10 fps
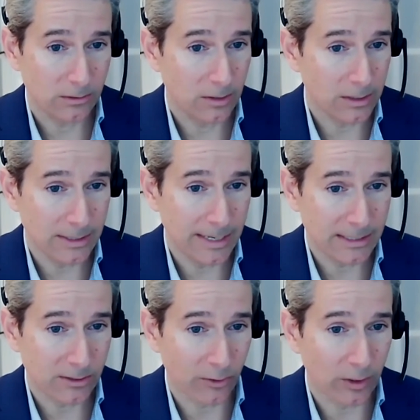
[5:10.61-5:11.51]
doesn't
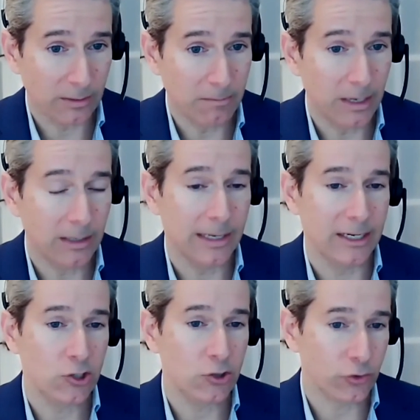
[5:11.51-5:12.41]
necessarily mean that
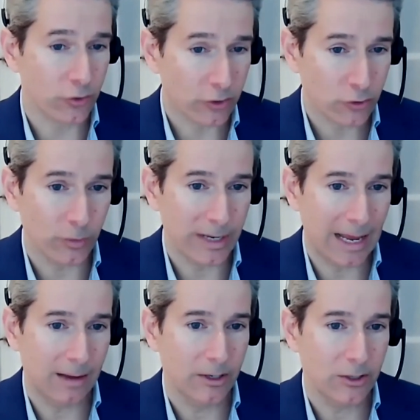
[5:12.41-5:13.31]
it's structural
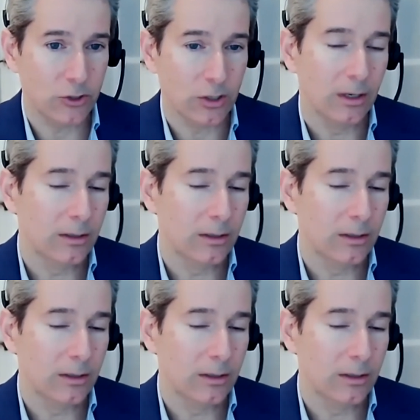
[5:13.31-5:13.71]
damage,